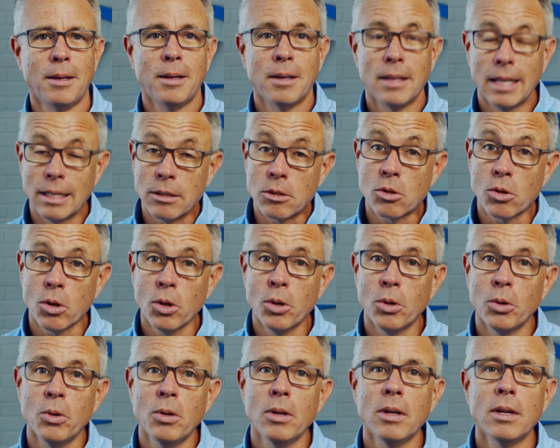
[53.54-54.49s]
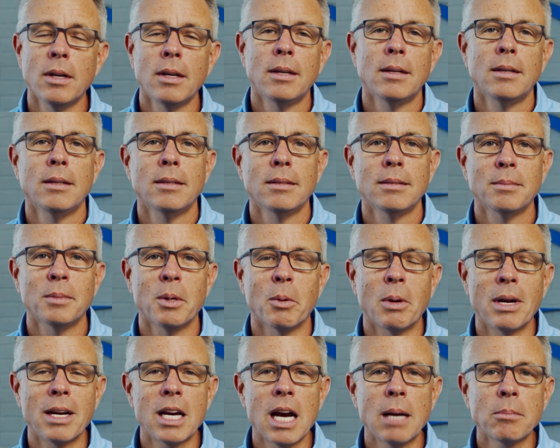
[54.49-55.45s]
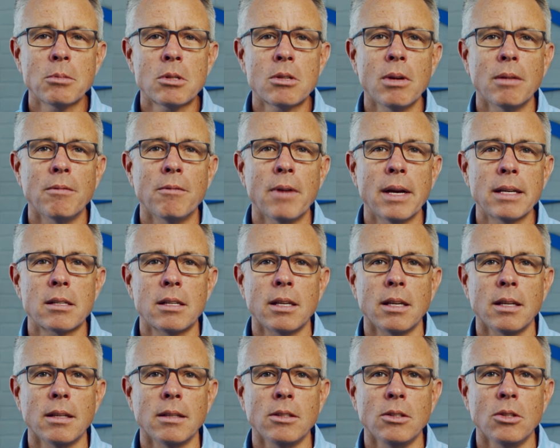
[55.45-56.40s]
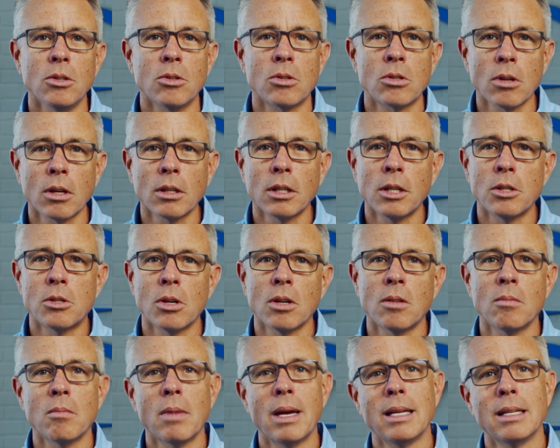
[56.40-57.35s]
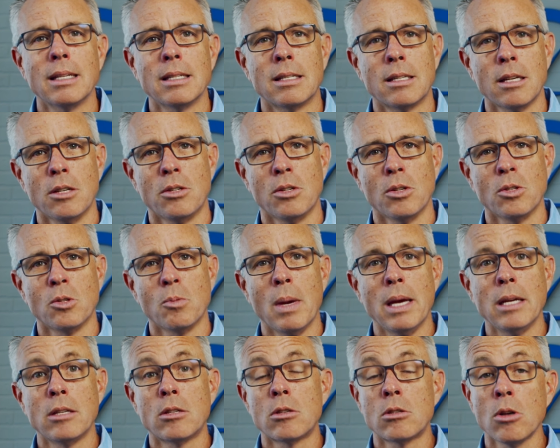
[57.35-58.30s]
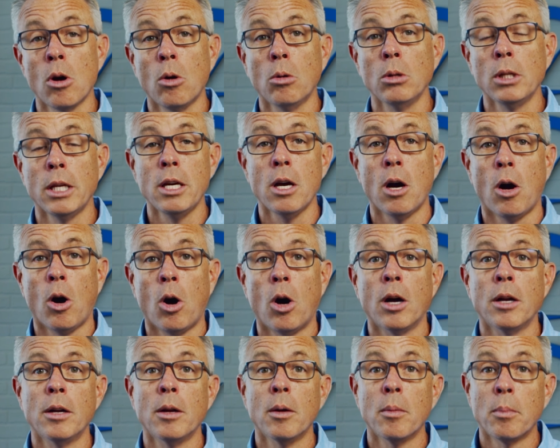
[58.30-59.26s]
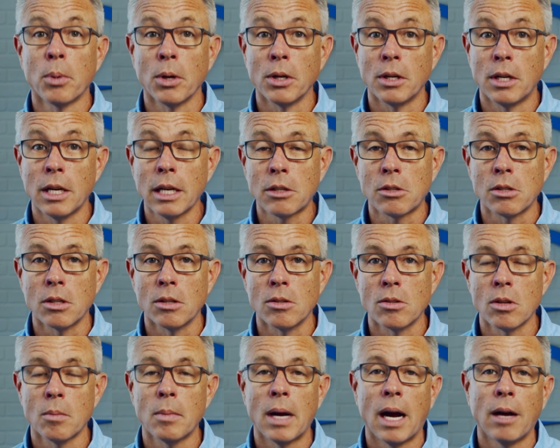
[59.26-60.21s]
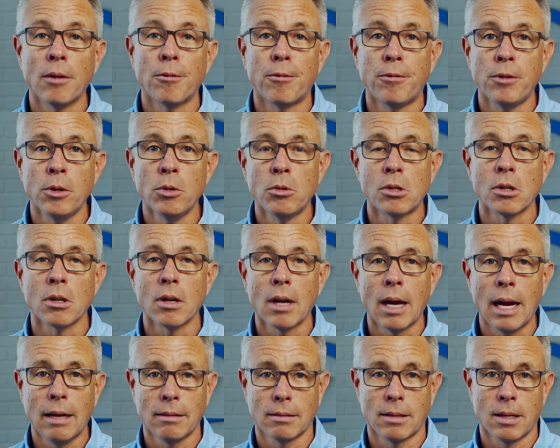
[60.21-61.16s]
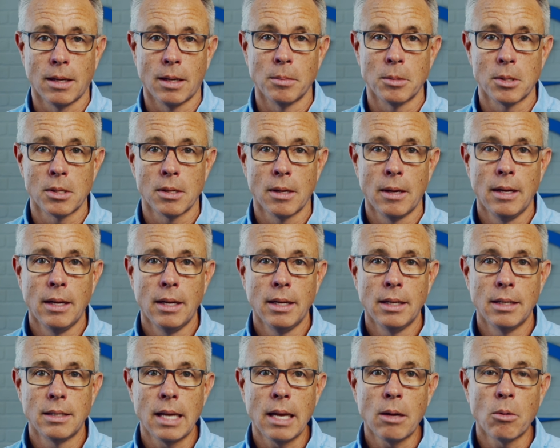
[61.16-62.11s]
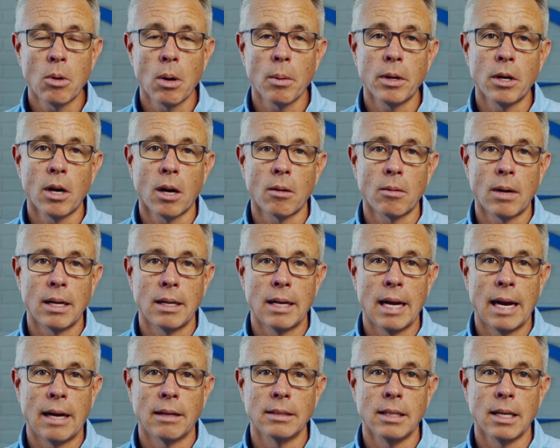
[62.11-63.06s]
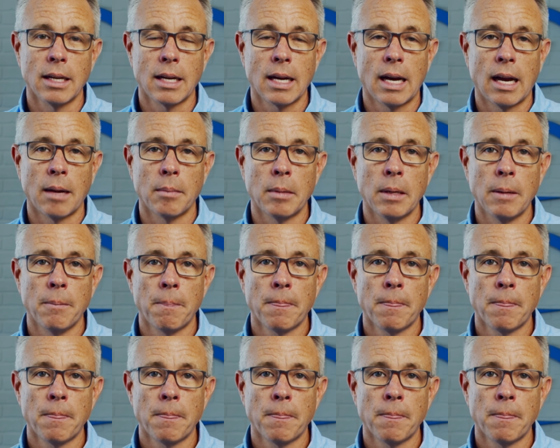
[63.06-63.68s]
That's true. But when it comes to investing, you certainly shouldn't make decisions based solely on predictions about future outcomes. Take where we are right now in the economy.